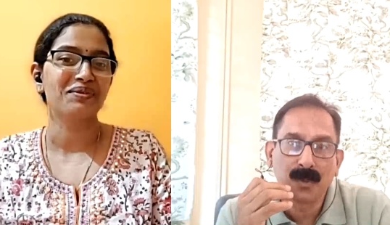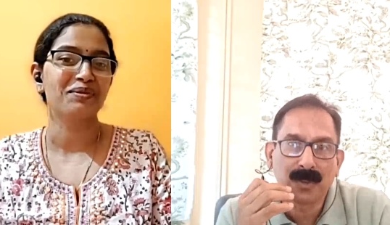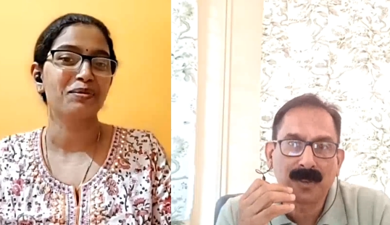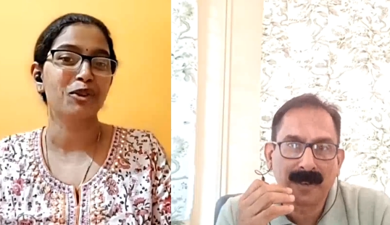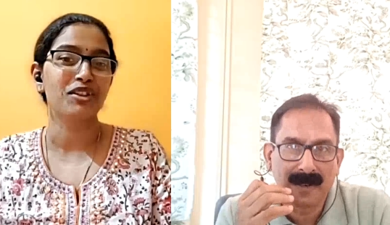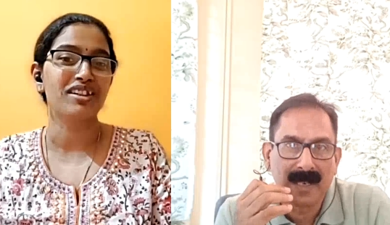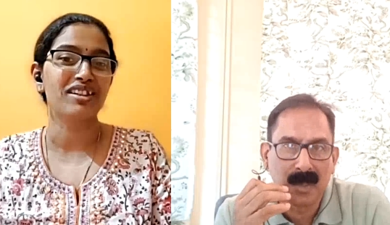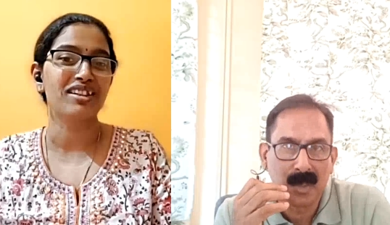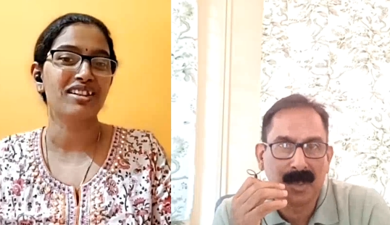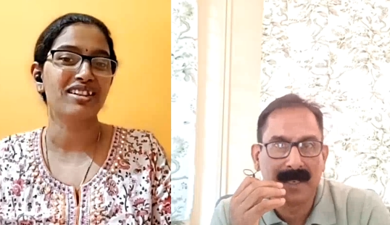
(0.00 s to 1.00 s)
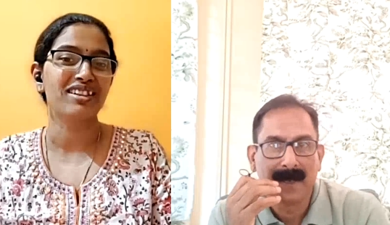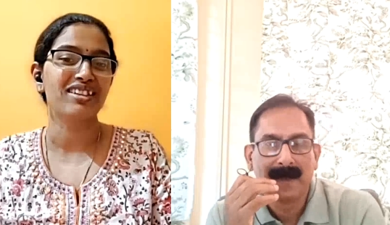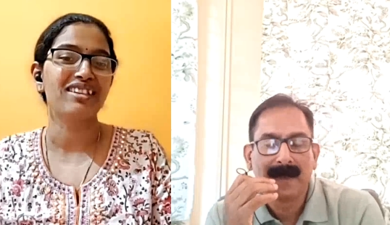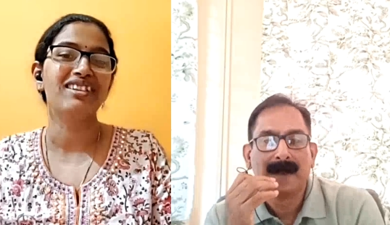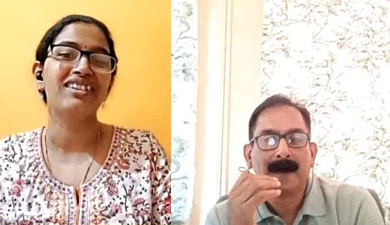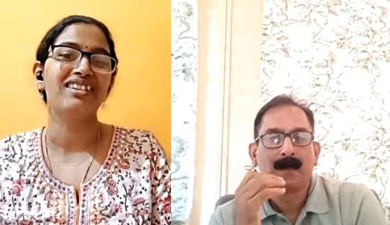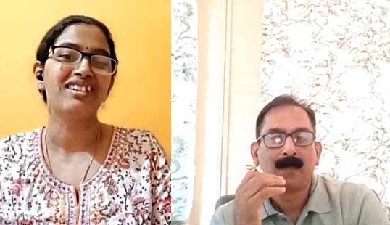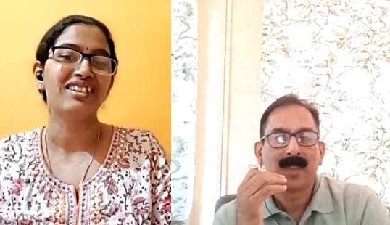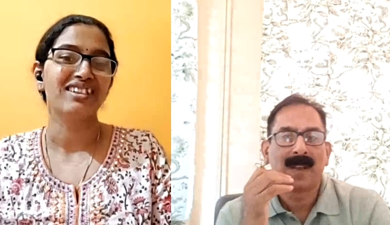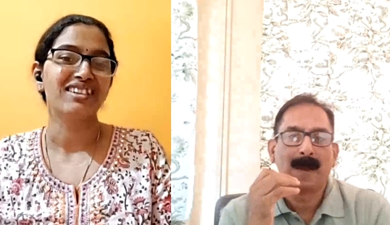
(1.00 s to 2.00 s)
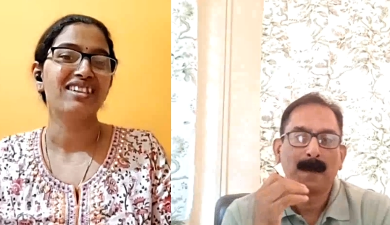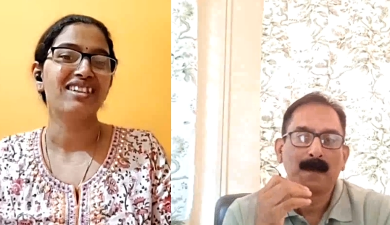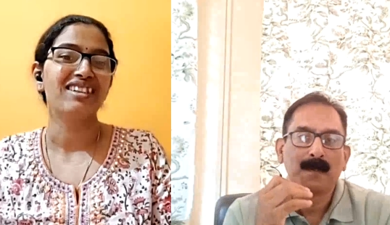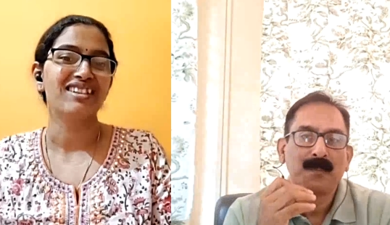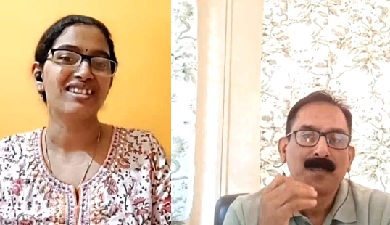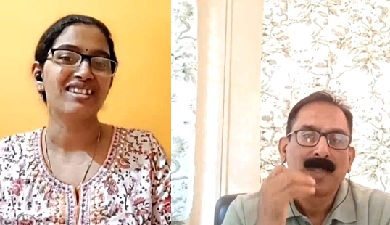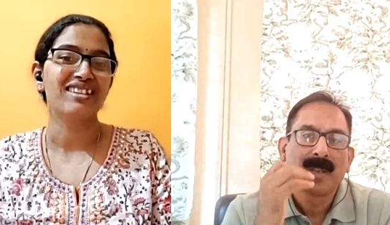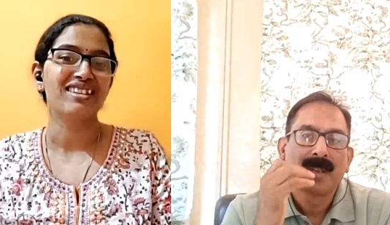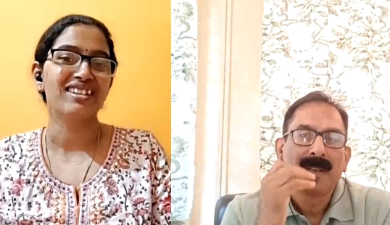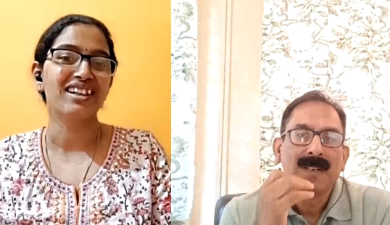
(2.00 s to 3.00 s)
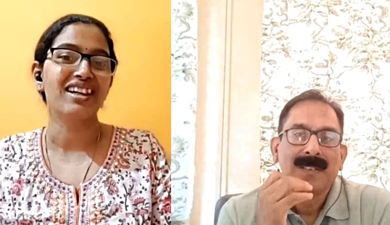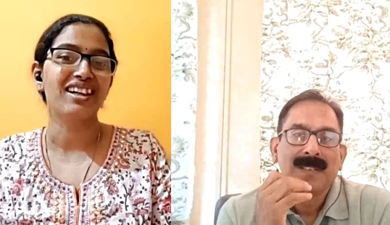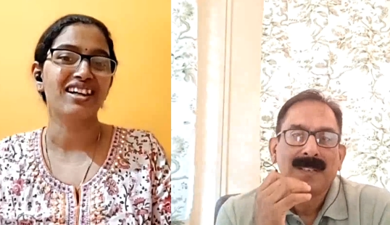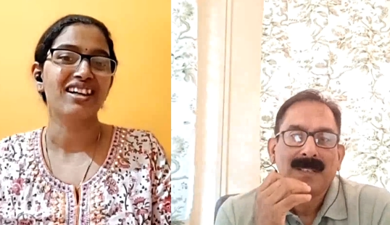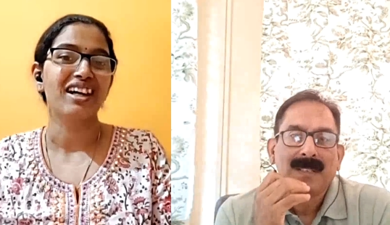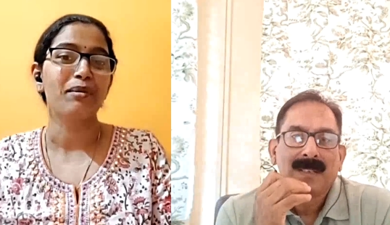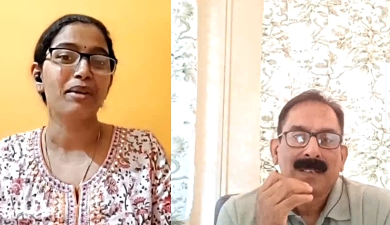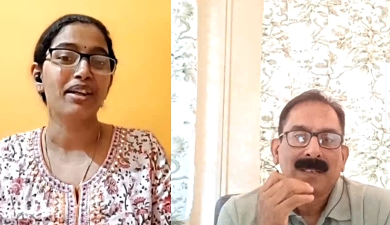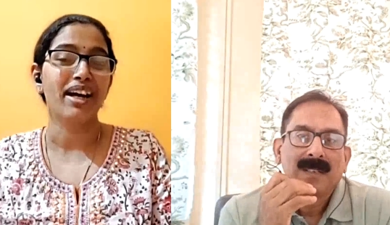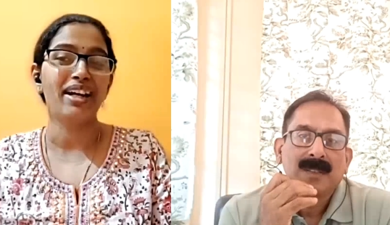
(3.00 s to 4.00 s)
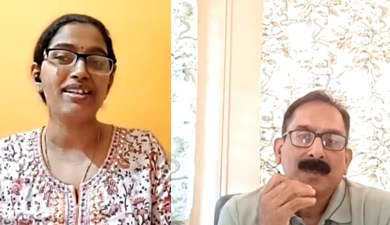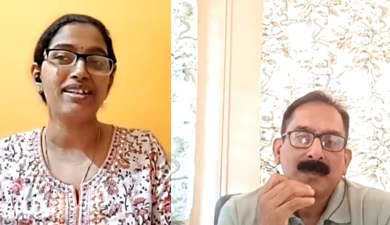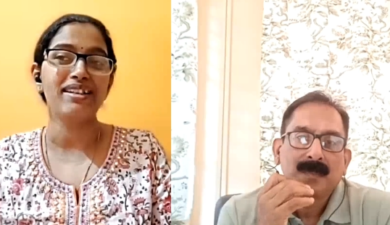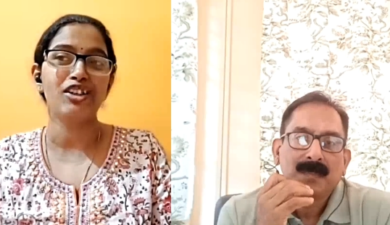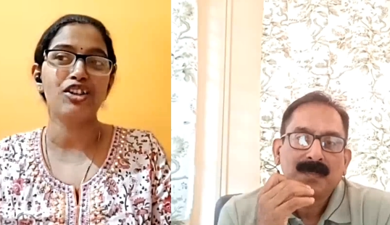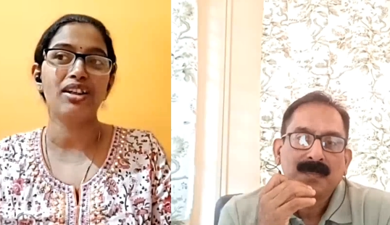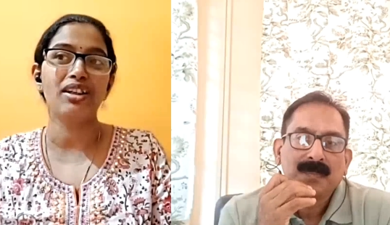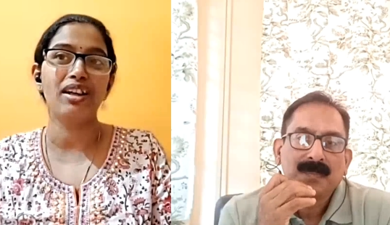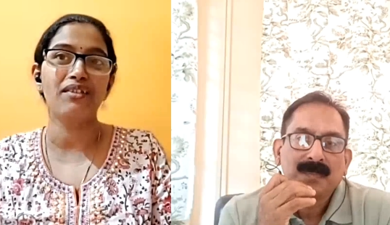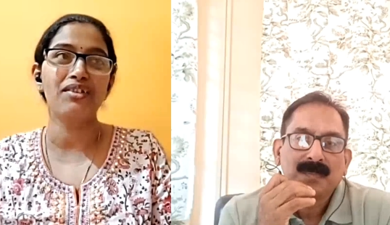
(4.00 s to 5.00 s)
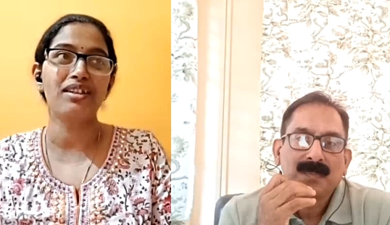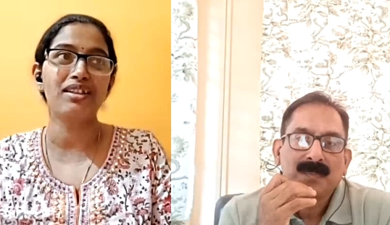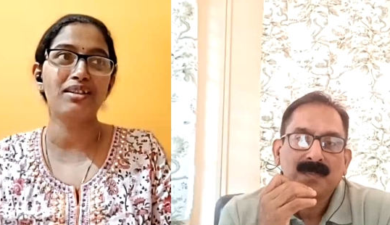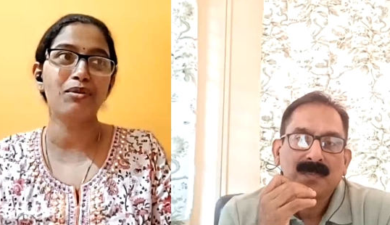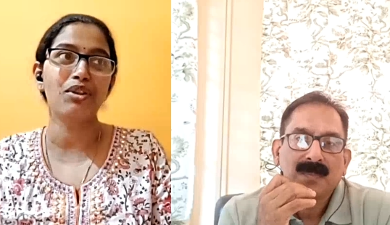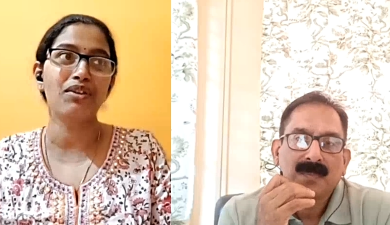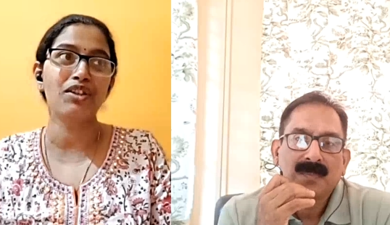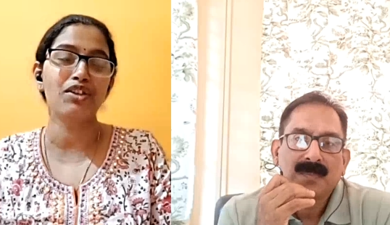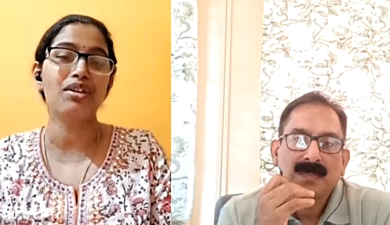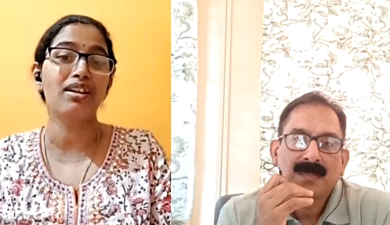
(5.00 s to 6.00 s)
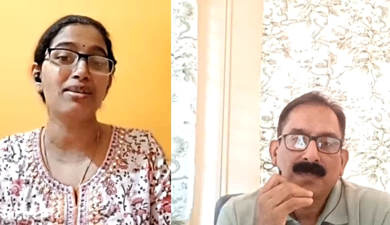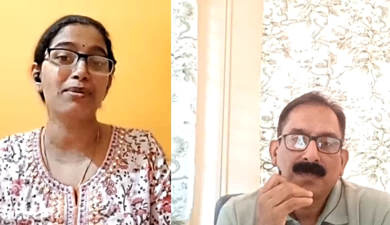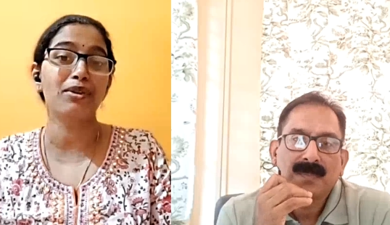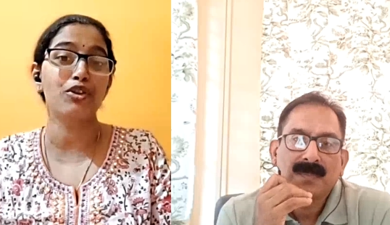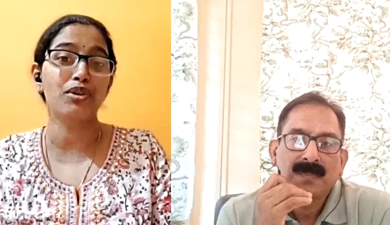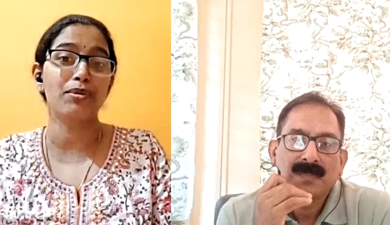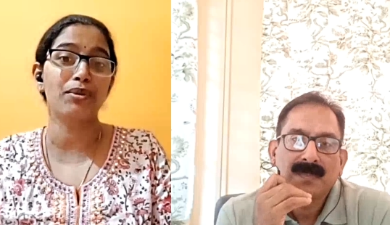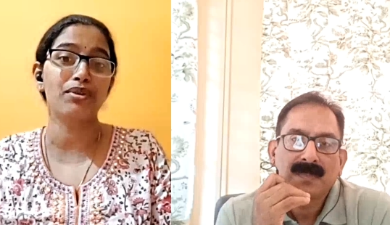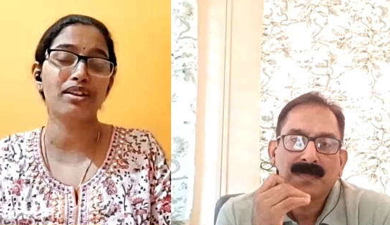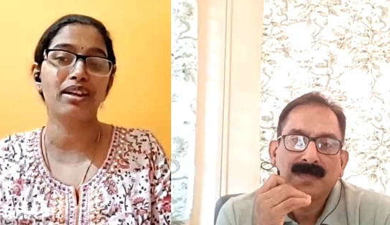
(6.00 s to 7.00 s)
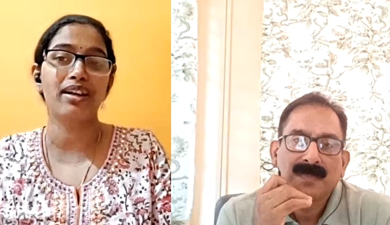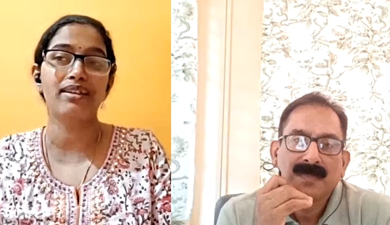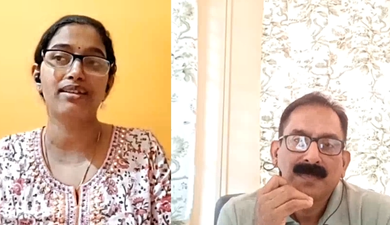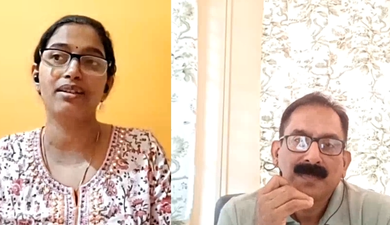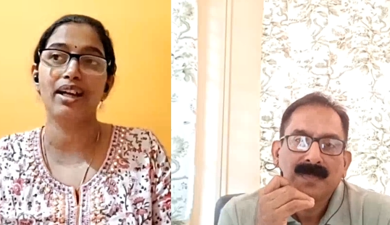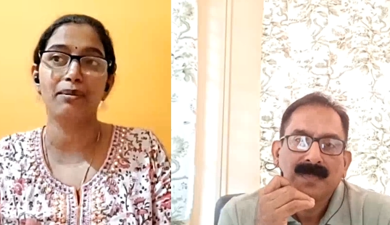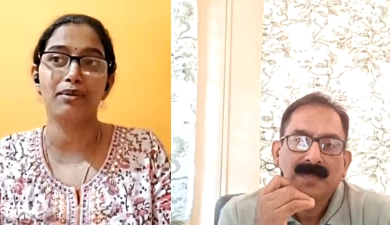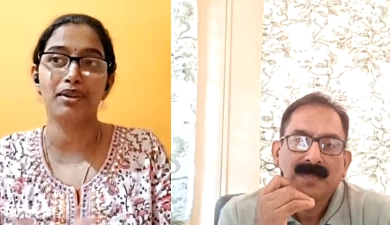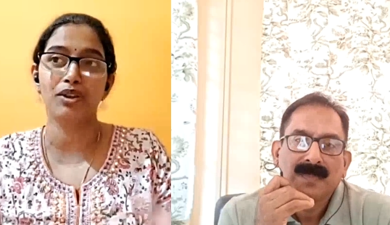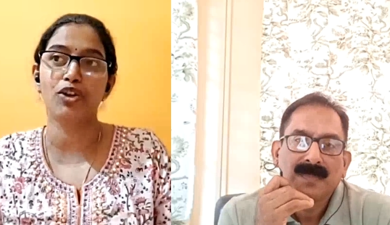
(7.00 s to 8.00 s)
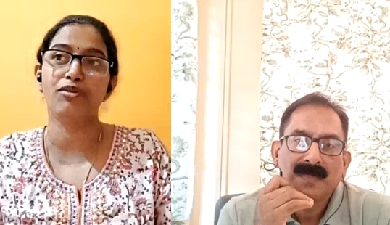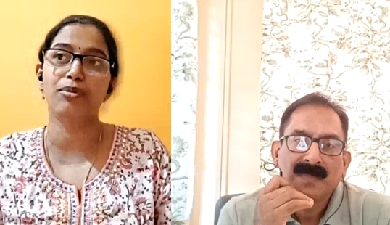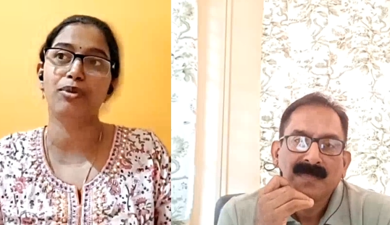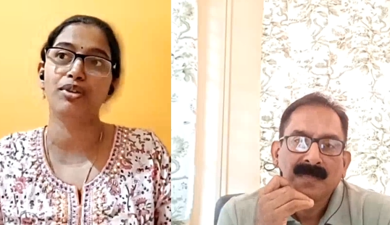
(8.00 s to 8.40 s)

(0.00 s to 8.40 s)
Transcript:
Speaker 1: books. Actually. Yeah.
Speaker 2: Yes. Yeah. And my dad is such, he loves this motivational and spiritual books. He has a library of